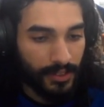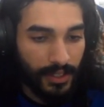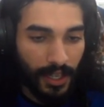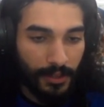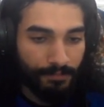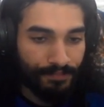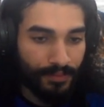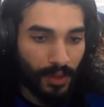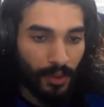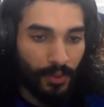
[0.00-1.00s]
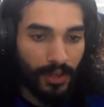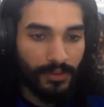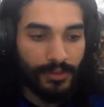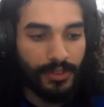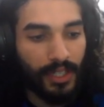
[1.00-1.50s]
Okay.
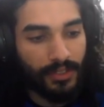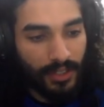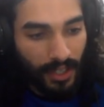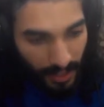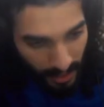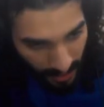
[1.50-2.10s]
Well, sounds good.